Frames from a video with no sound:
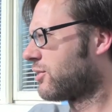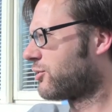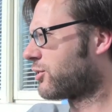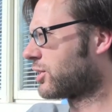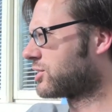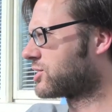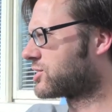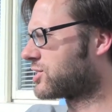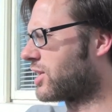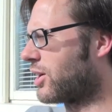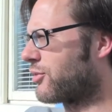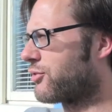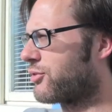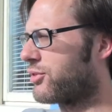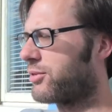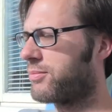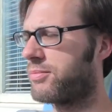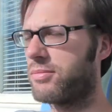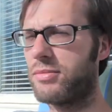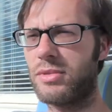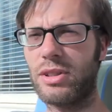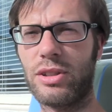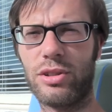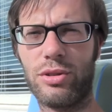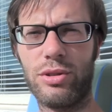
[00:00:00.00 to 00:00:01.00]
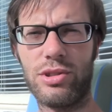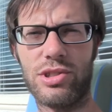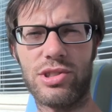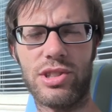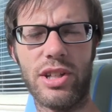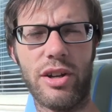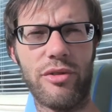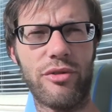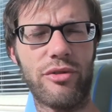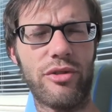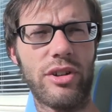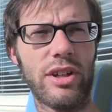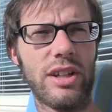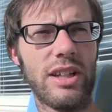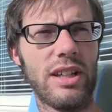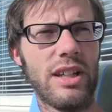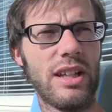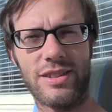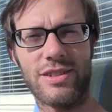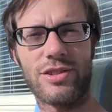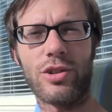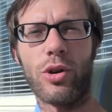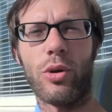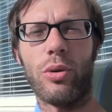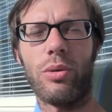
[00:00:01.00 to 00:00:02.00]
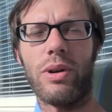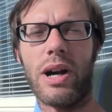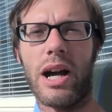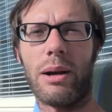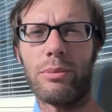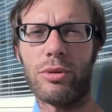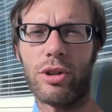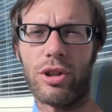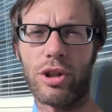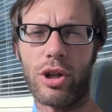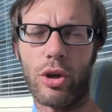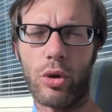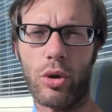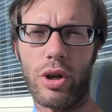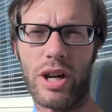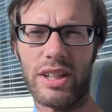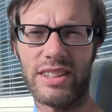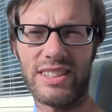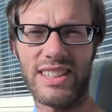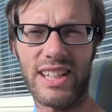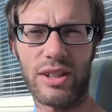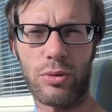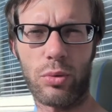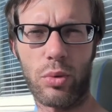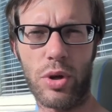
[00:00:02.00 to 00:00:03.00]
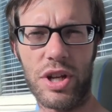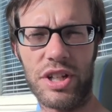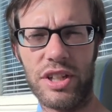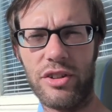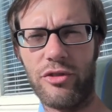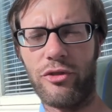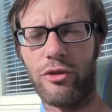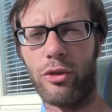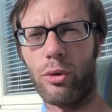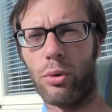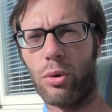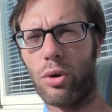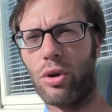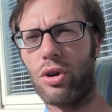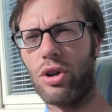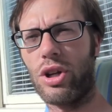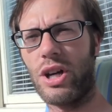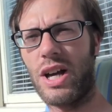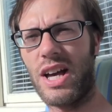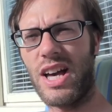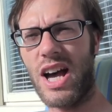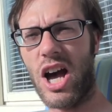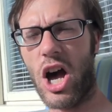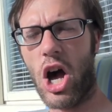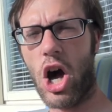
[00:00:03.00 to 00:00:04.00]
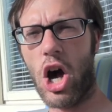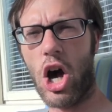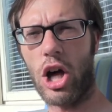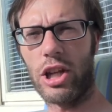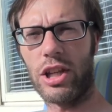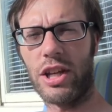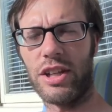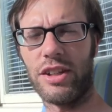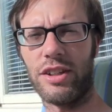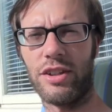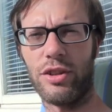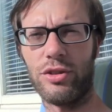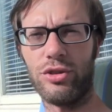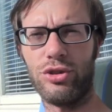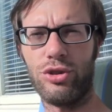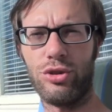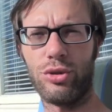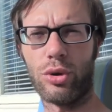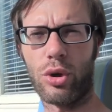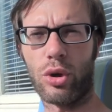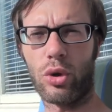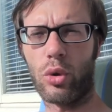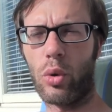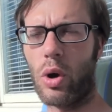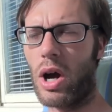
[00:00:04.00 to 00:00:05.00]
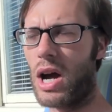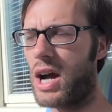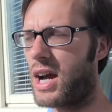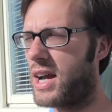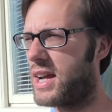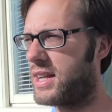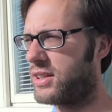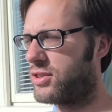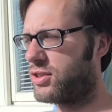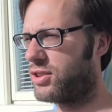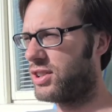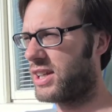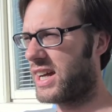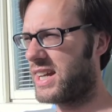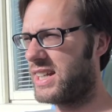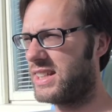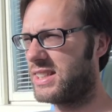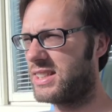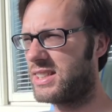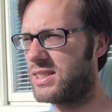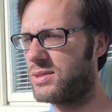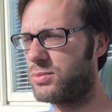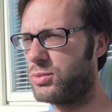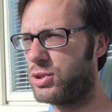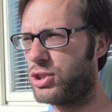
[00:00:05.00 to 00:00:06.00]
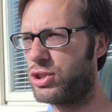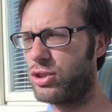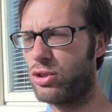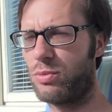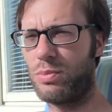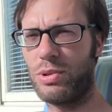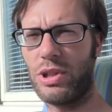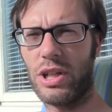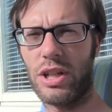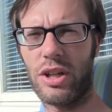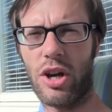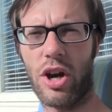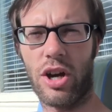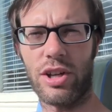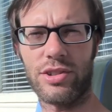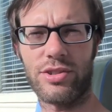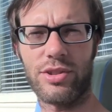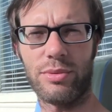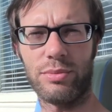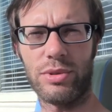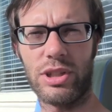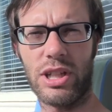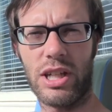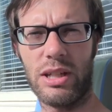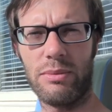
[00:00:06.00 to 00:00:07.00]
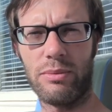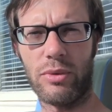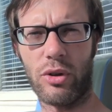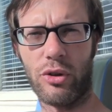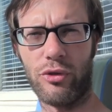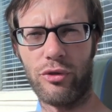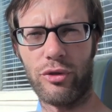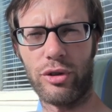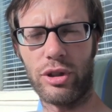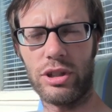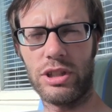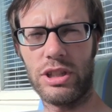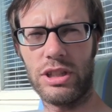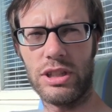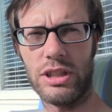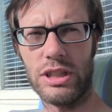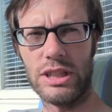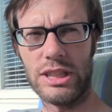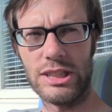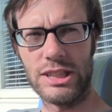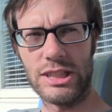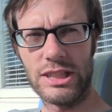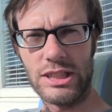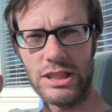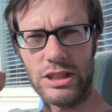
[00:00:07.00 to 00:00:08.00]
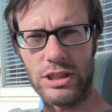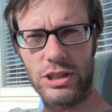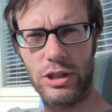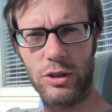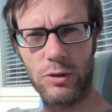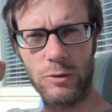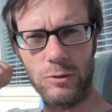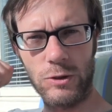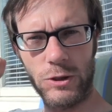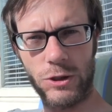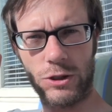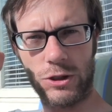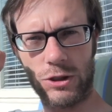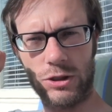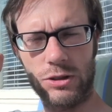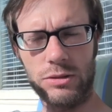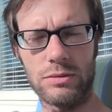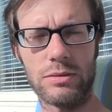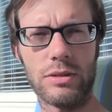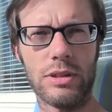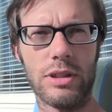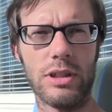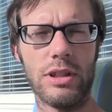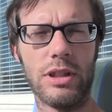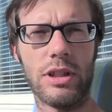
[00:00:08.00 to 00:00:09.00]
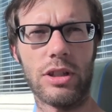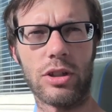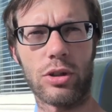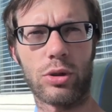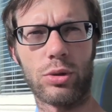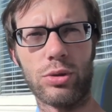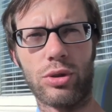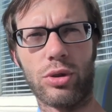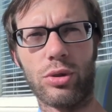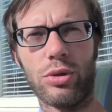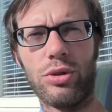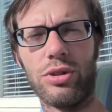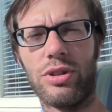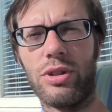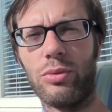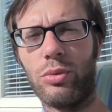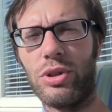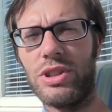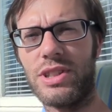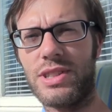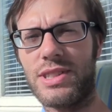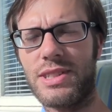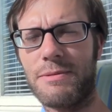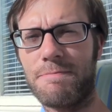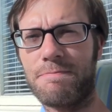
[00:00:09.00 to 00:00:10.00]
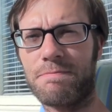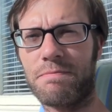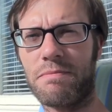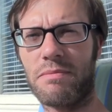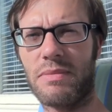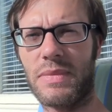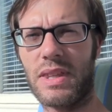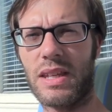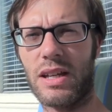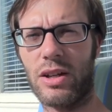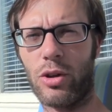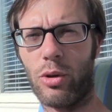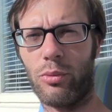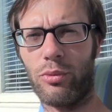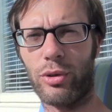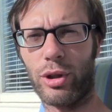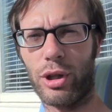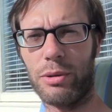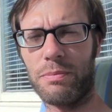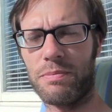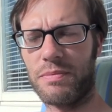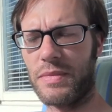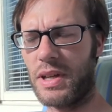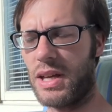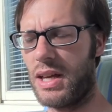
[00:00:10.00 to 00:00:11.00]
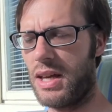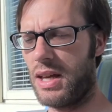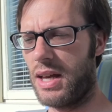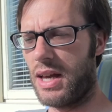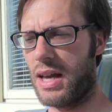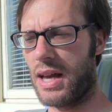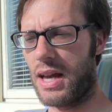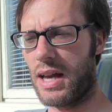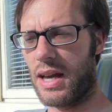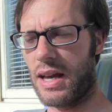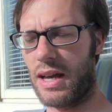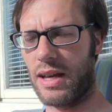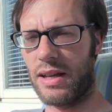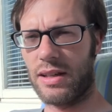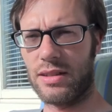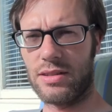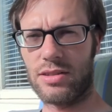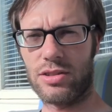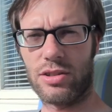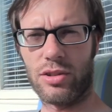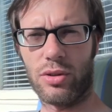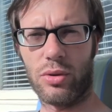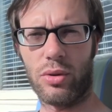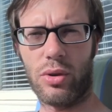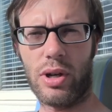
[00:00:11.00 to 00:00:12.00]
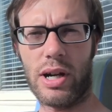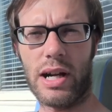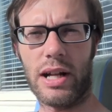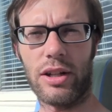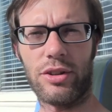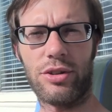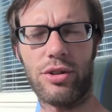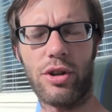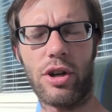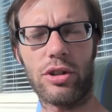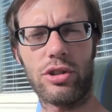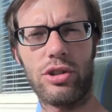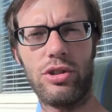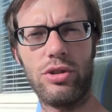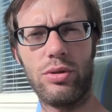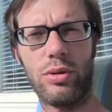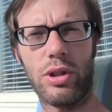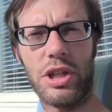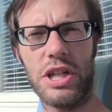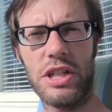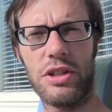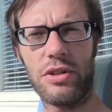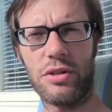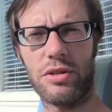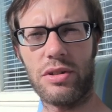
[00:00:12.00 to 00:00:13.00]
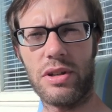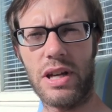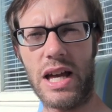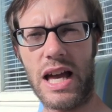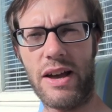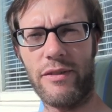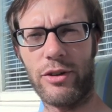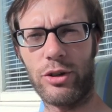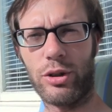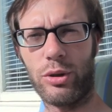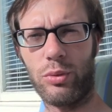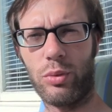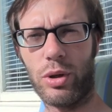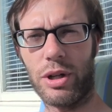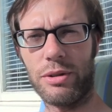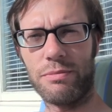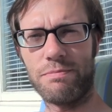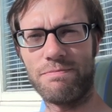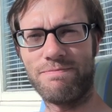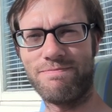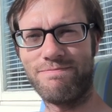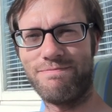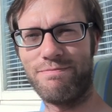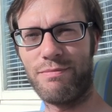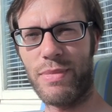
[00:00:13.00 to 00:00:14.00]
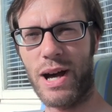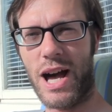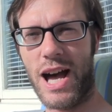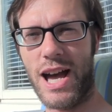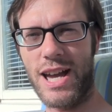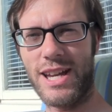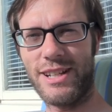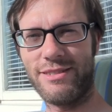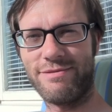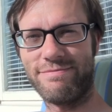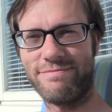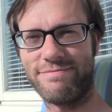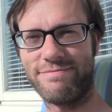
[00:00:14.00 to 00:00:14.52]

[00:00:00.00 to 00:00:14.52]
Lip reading: Fun stuff. Good stuff. So I'm gonna go and get ready for Holland-Uruguay tonight, which should be an awesome game, hopefully. You know, yes, Goed wins, hopefully. So I'll talk to you later. Have a good one. Bye.